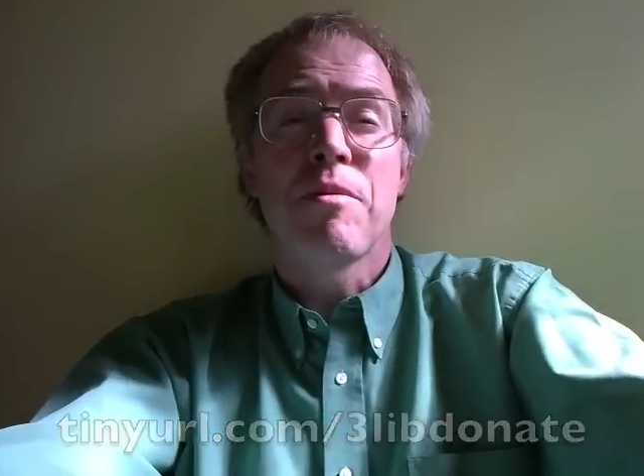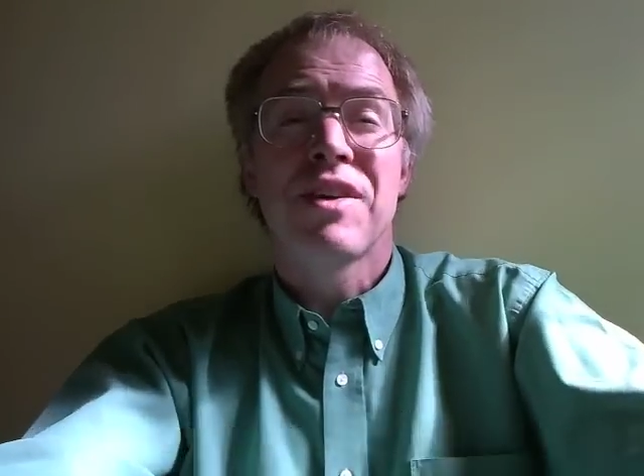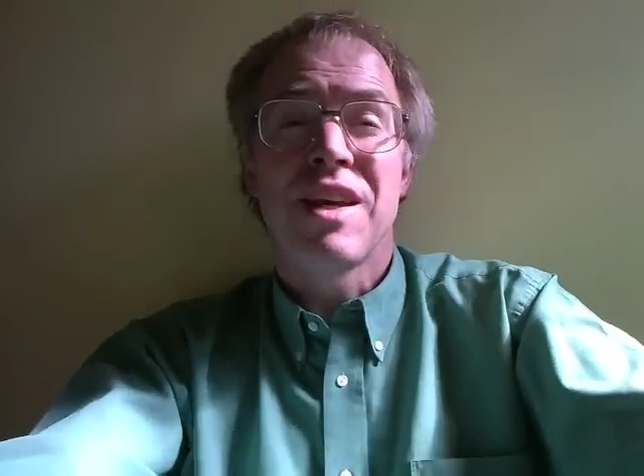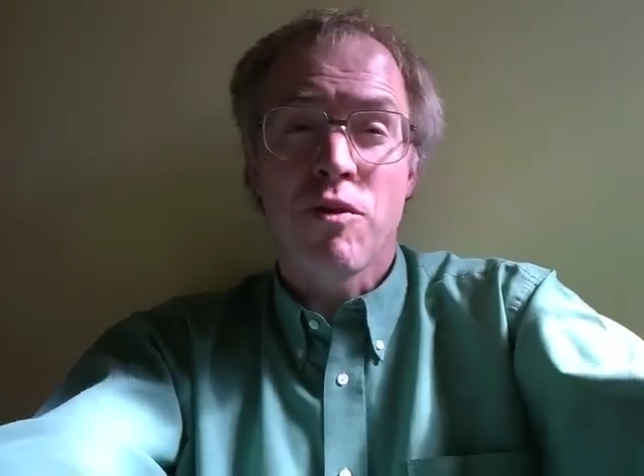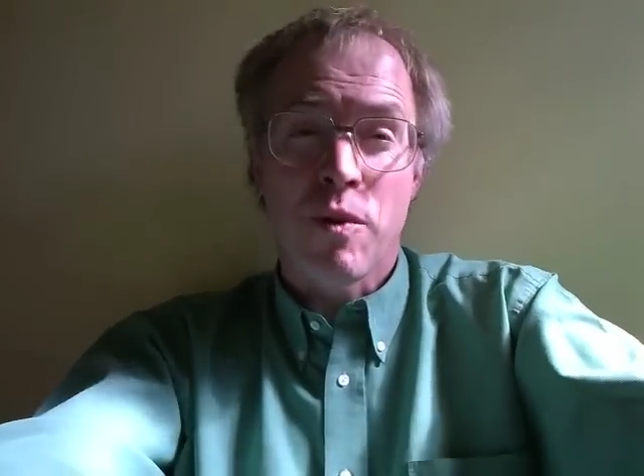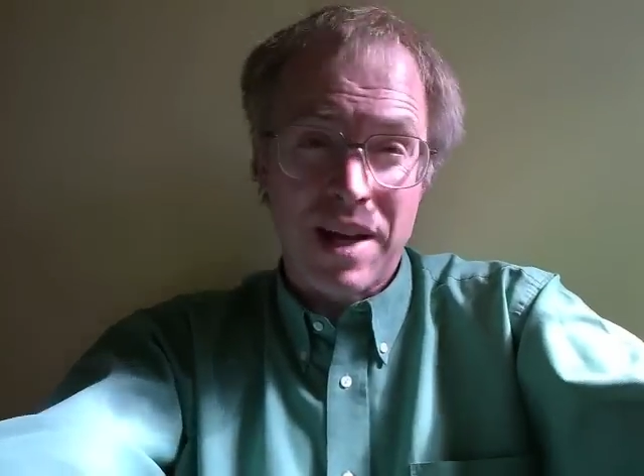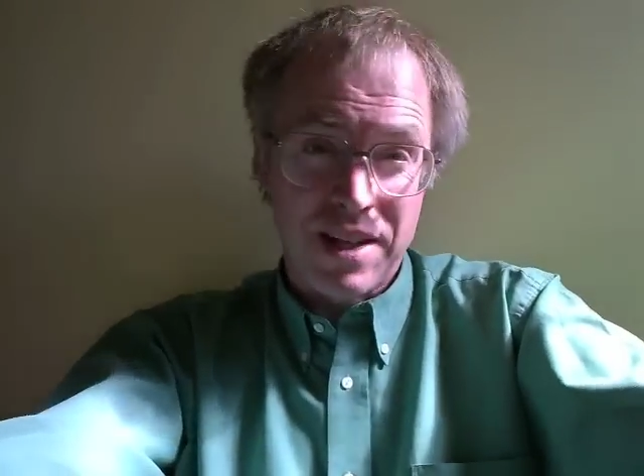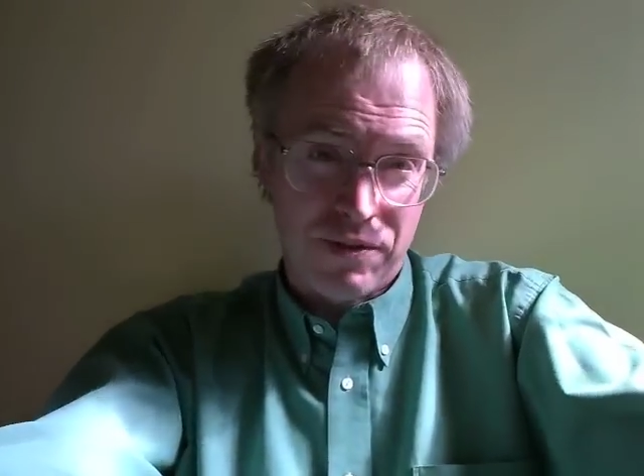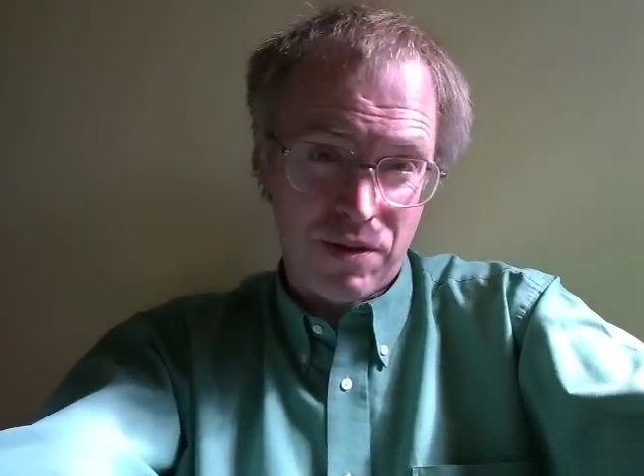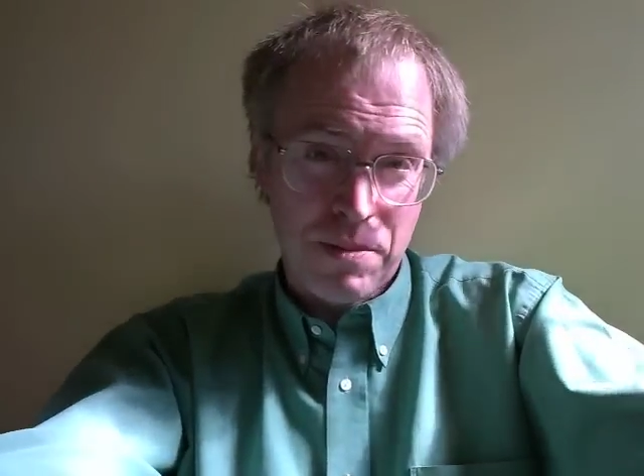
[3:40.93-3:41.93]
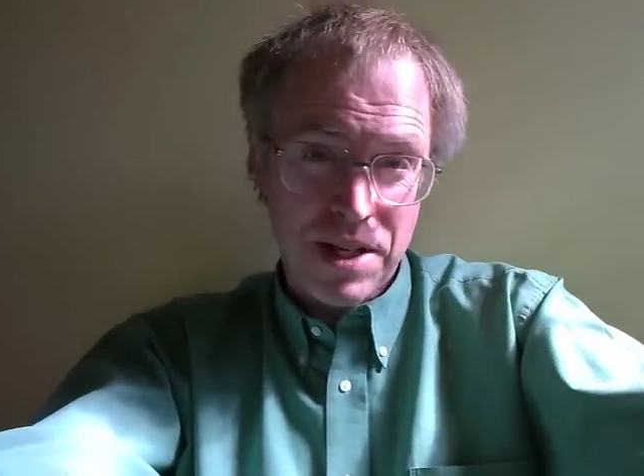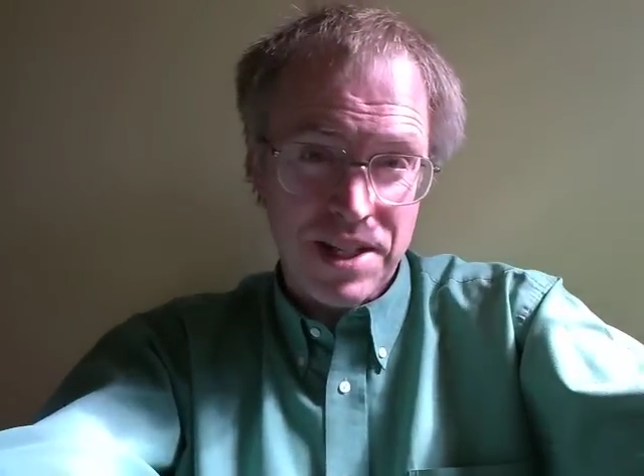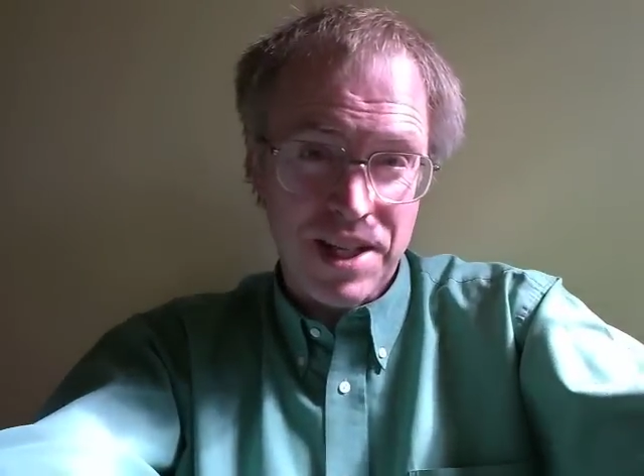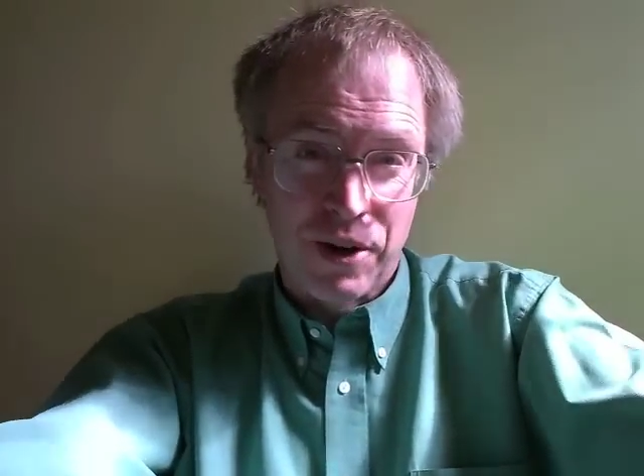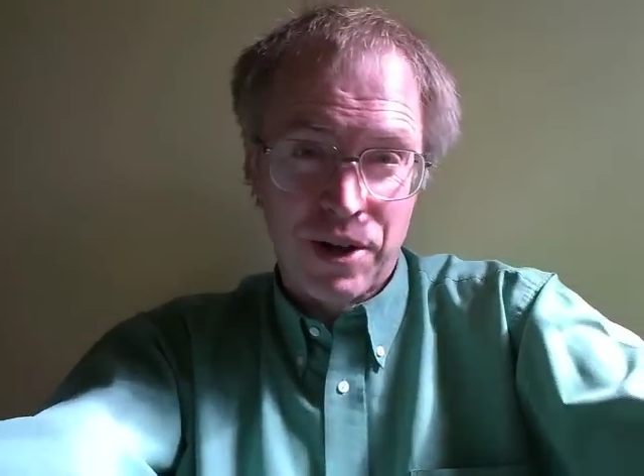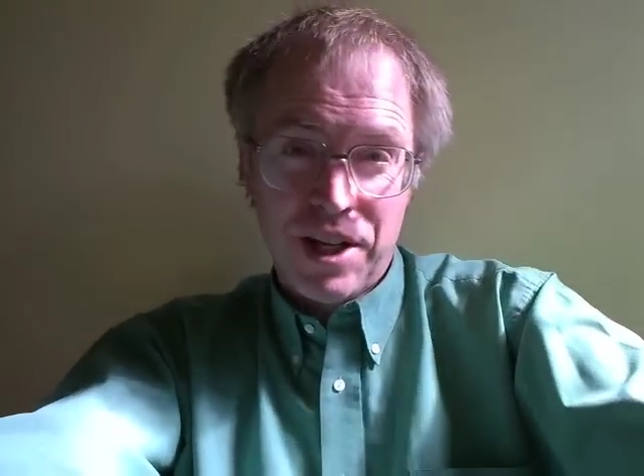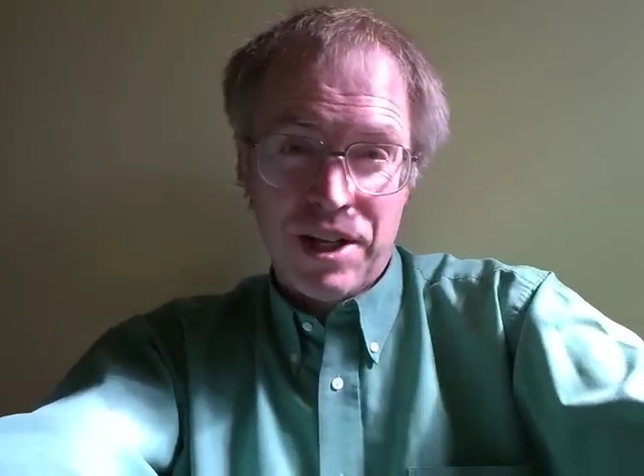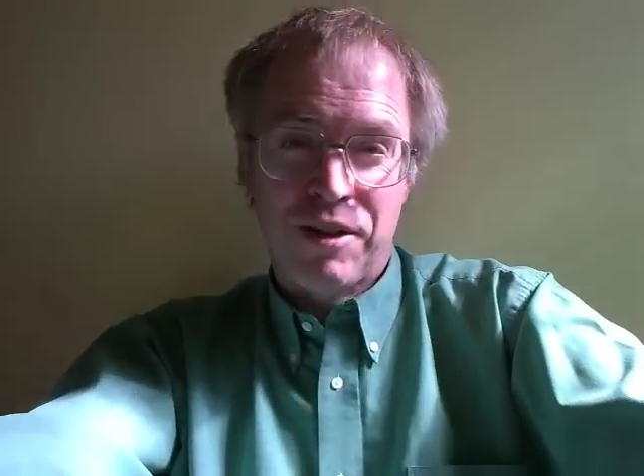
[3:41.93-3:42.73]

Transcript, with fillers: of giveaways from me to you